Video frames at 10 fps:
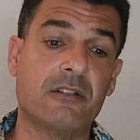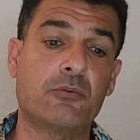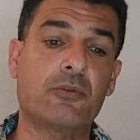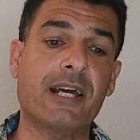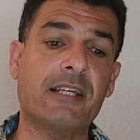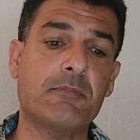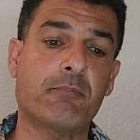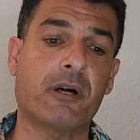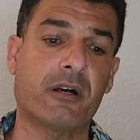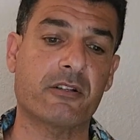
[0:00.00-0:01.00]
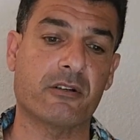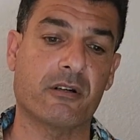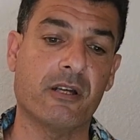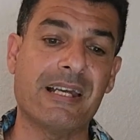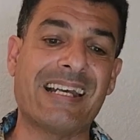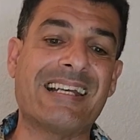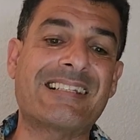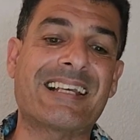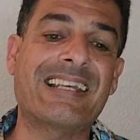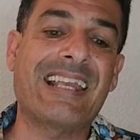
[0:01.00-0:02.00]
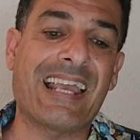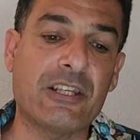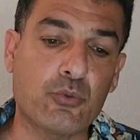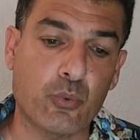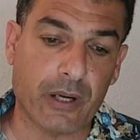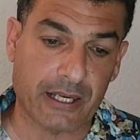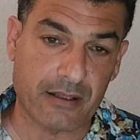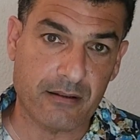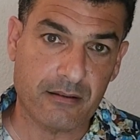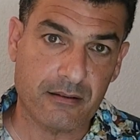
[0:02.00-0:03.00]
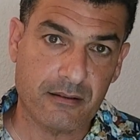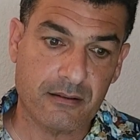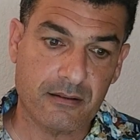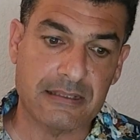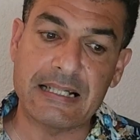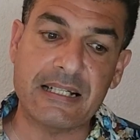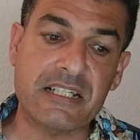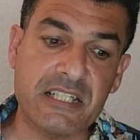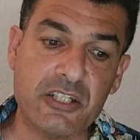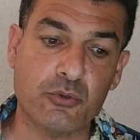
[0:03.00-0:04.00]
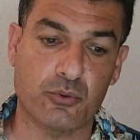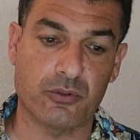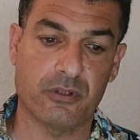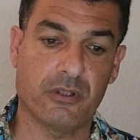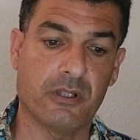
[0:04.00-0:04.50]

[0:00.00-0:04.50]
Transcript: the right partner is a gateway, not a detour.